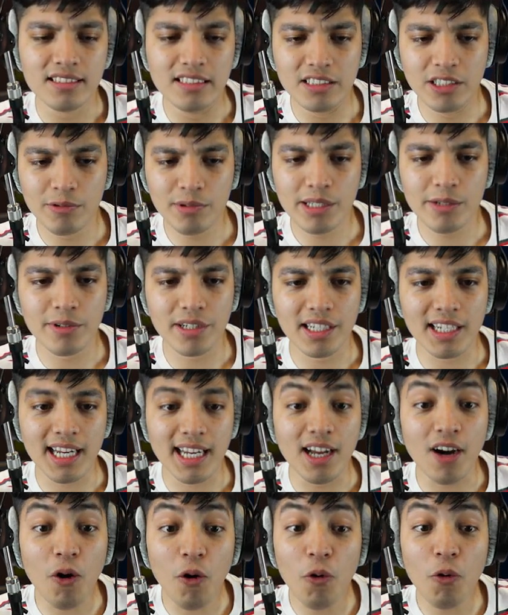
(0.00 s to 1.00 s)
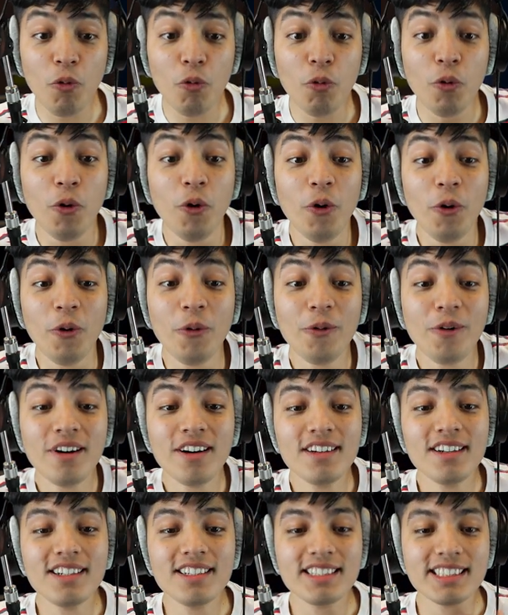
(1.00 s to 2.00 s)
No way we're gonna get-
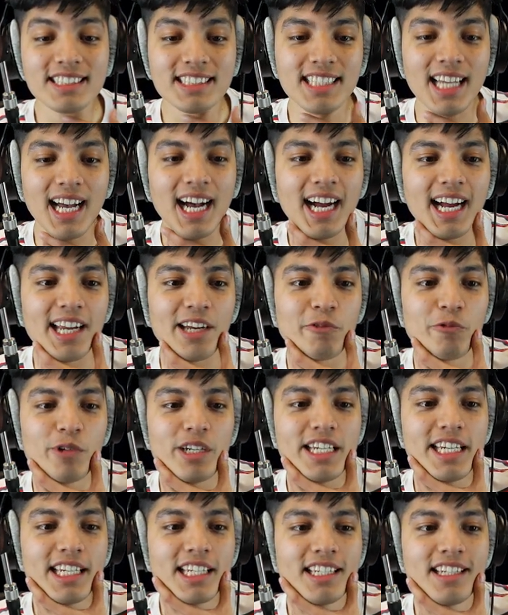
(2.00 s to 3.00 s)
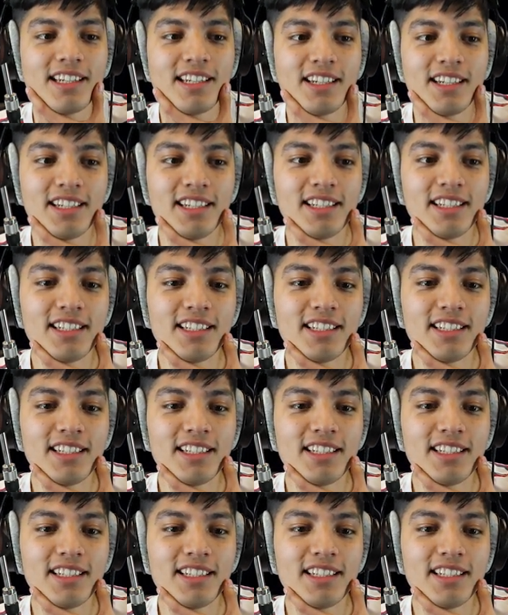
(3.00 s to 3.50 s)
Oh! Die, weak!